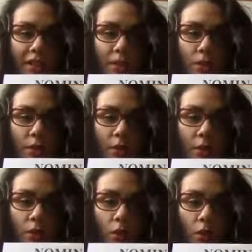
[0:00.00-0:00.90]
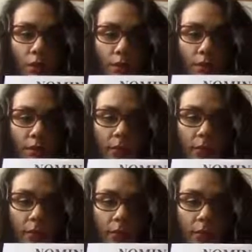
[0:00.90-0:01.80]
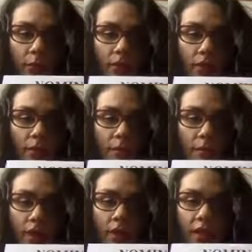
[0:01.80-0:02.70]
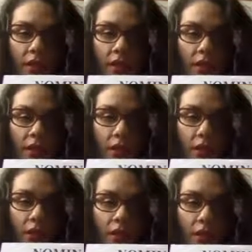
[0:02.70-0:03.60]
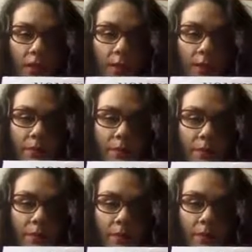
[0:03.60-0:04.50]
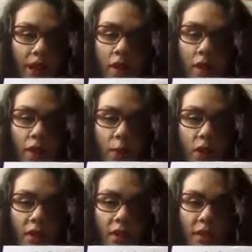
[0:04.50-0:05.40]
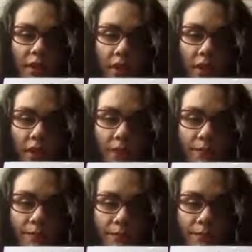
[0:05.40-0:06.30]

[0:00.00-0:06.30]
going to be O in both, with any of the word, it doesn't matter.